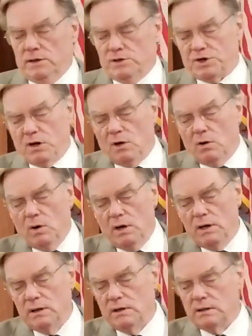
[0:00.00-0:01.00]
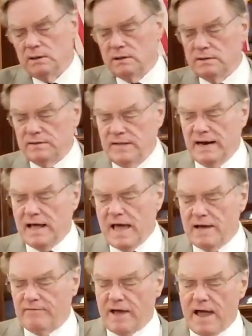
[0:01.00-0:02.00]
So then I
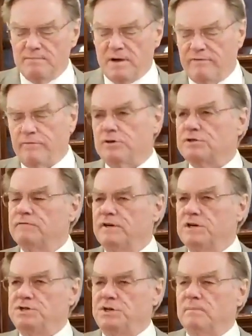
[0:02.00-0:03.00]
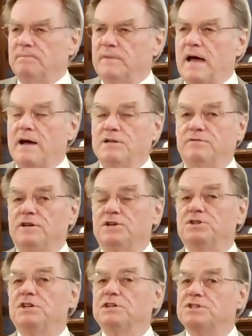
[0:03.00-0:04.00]
ha- had my first vision. I was
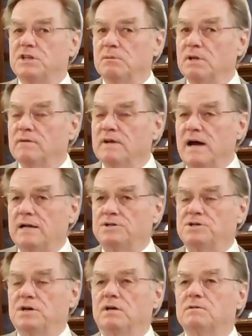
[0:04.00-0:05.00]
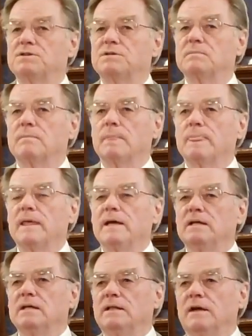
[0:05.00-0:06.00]
visioning the Assembly of God church.
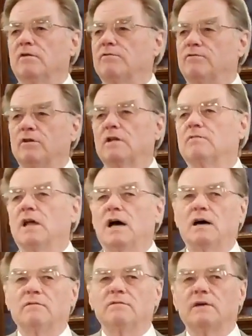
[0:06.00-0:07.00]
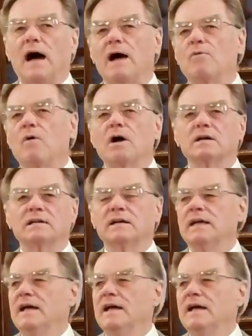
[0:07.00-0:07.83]
They were full of love. I walked in.